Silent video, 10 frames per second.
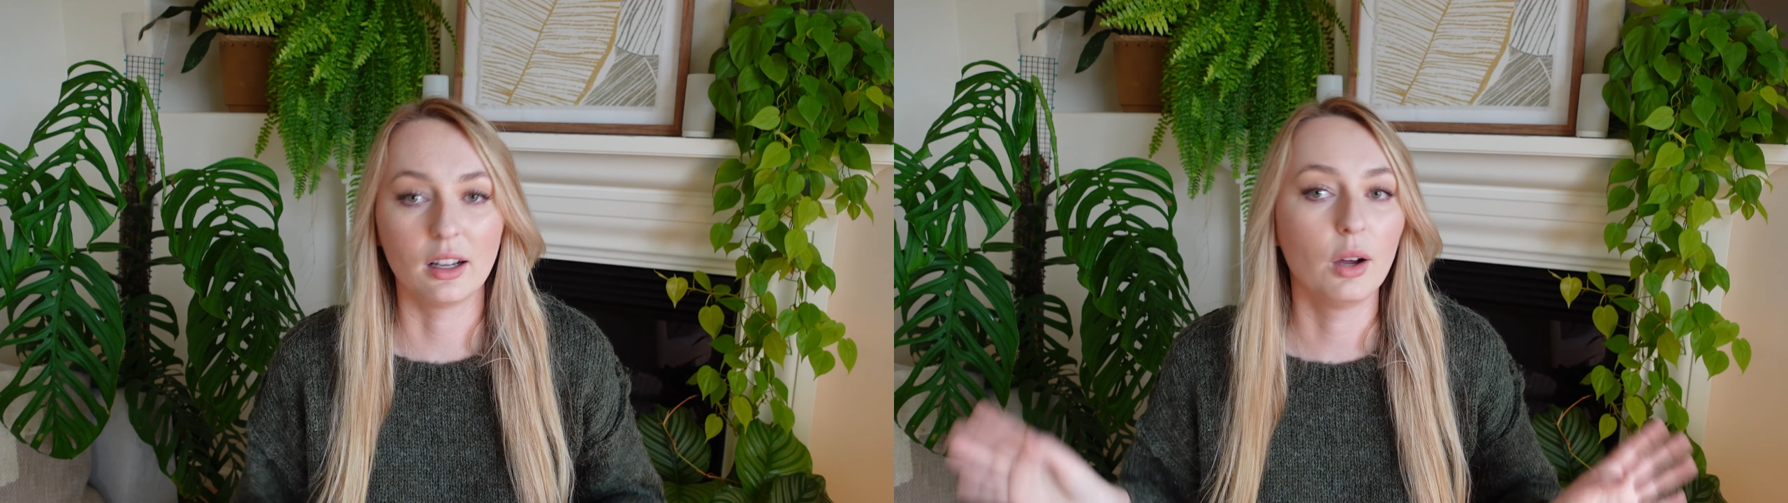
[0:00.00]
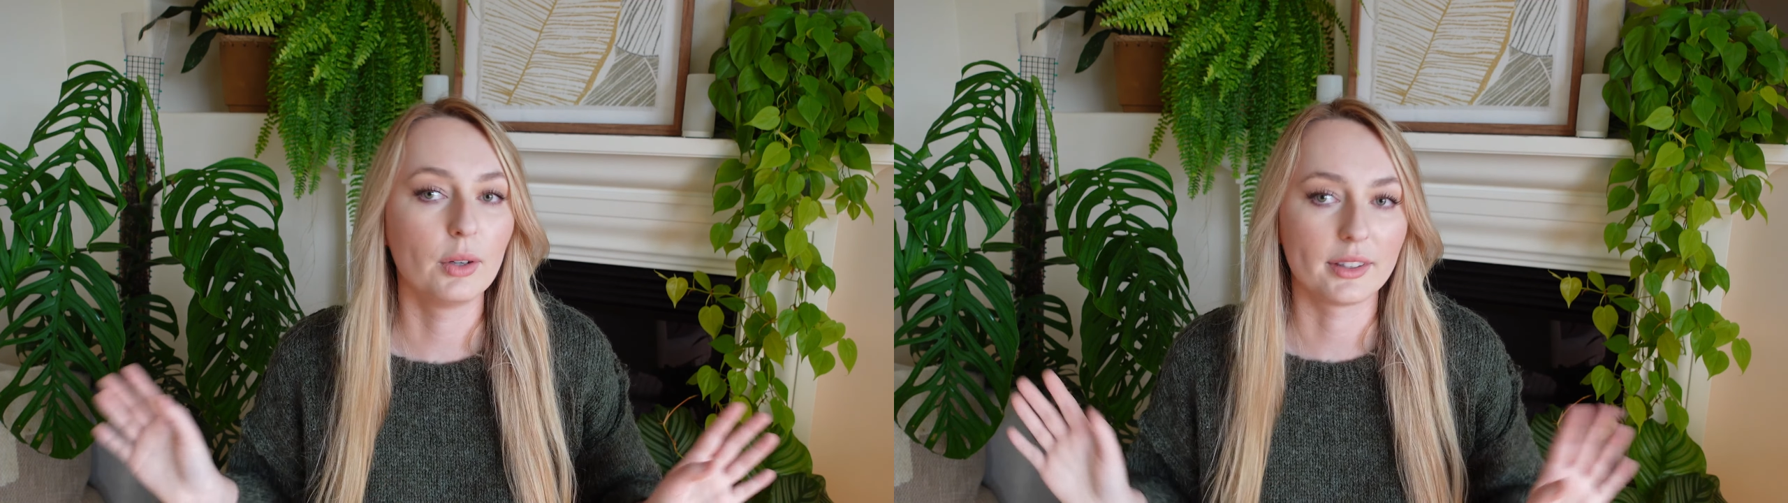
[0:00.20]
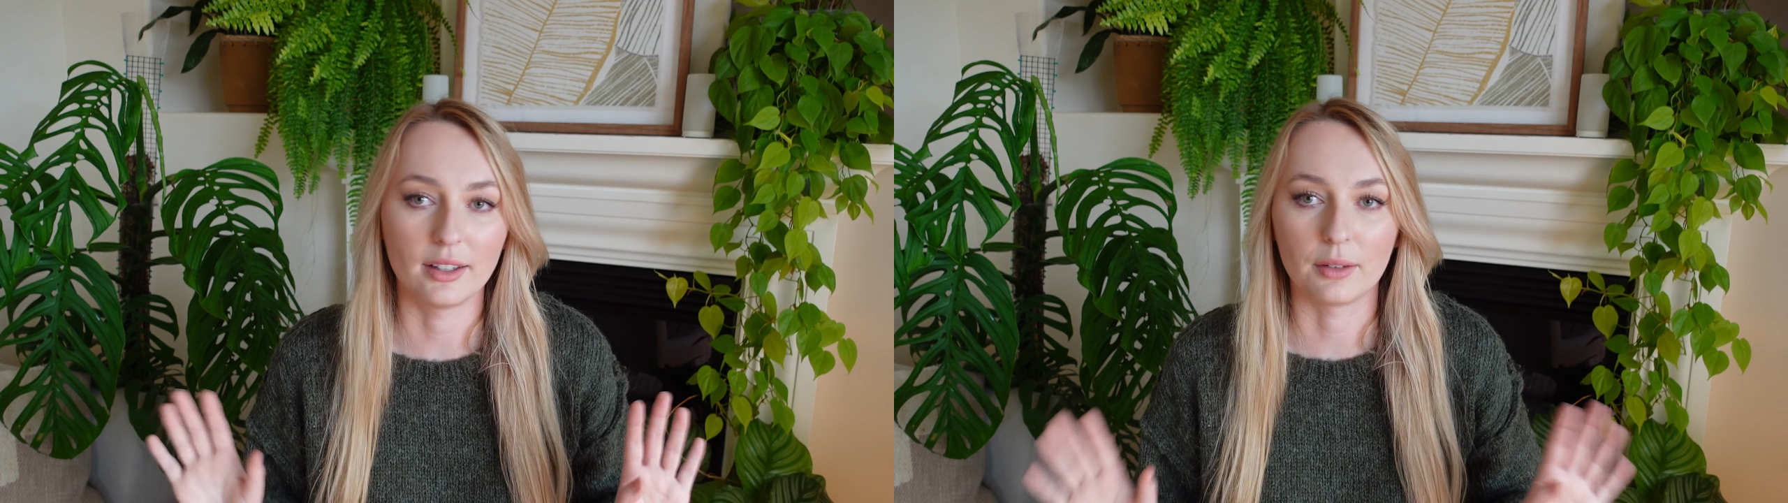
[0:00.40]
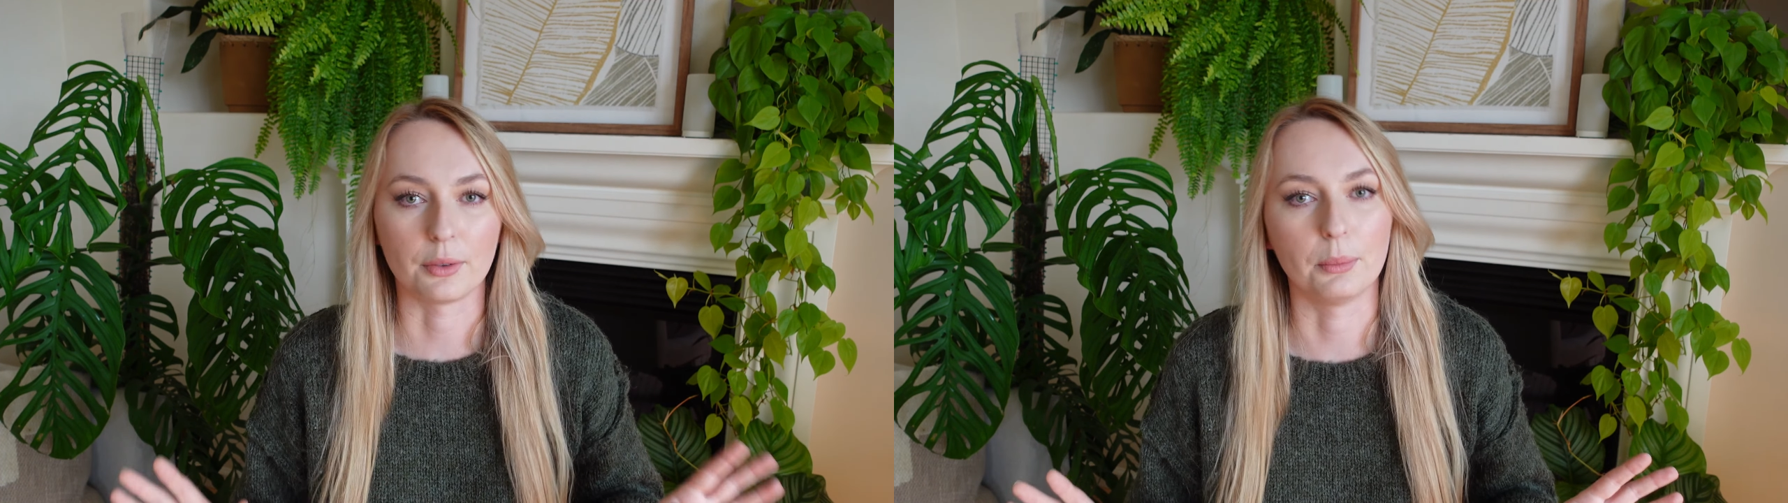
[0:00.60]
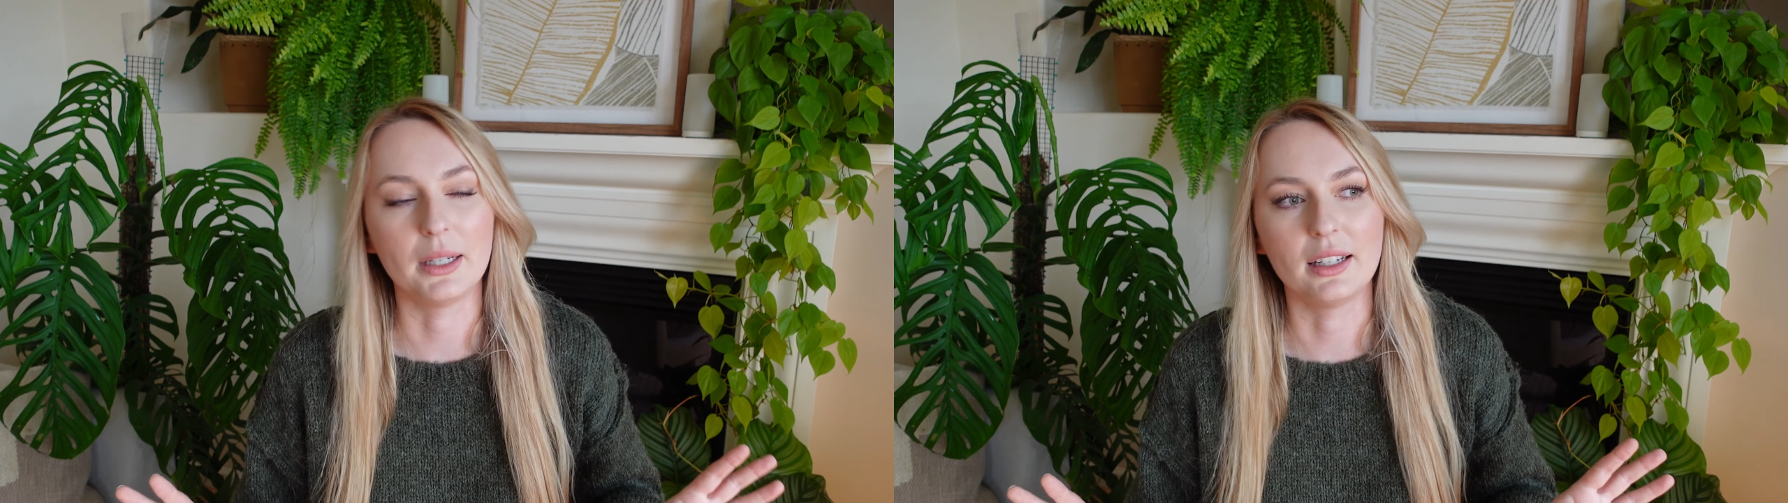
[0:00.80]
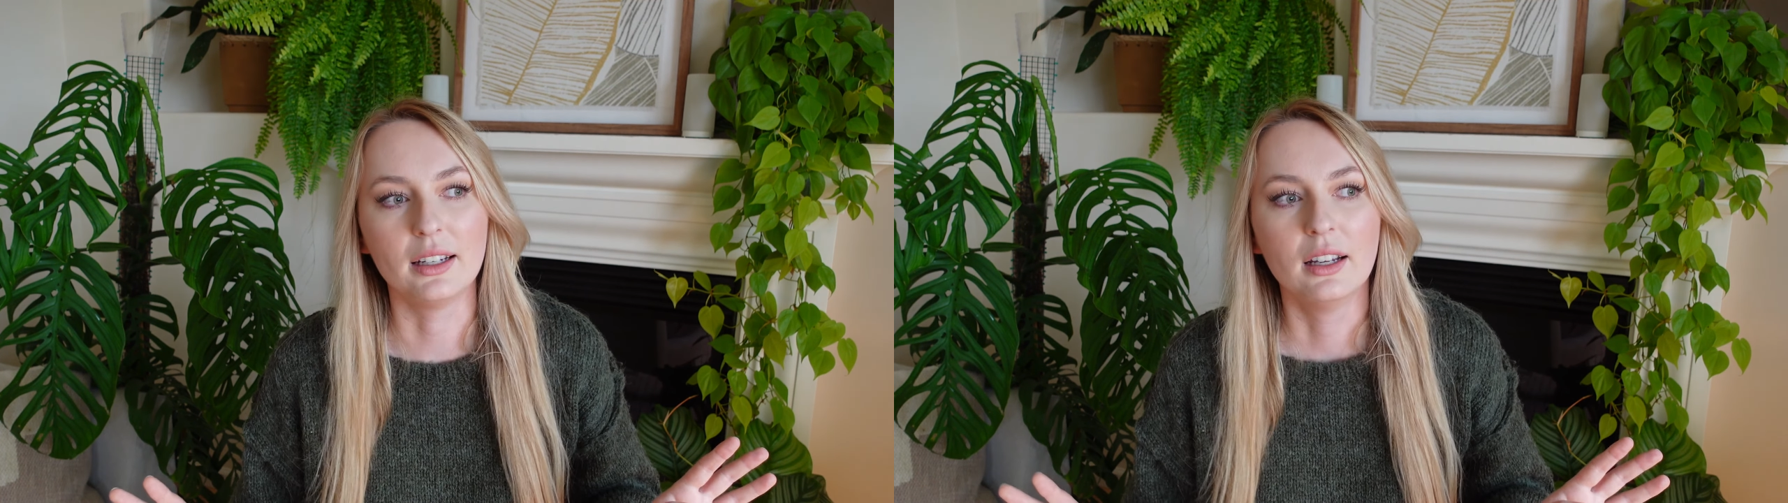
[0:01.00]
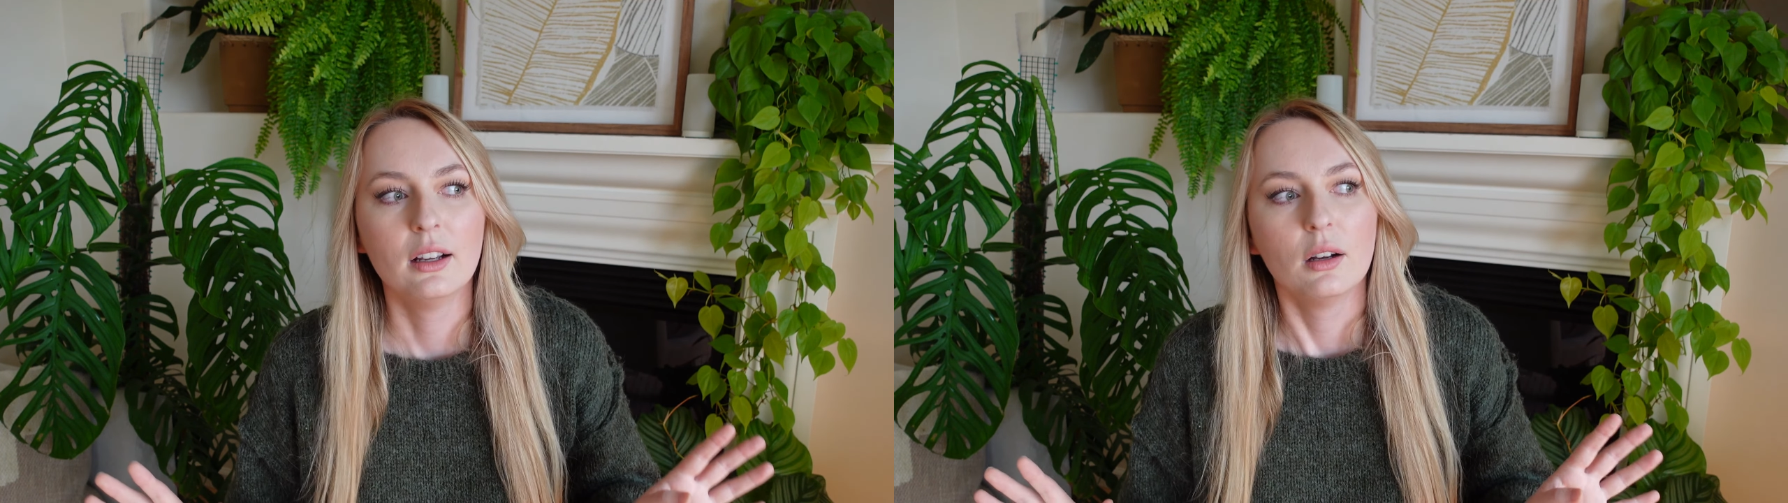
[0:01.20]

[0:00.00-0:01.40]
oh, it's not for me.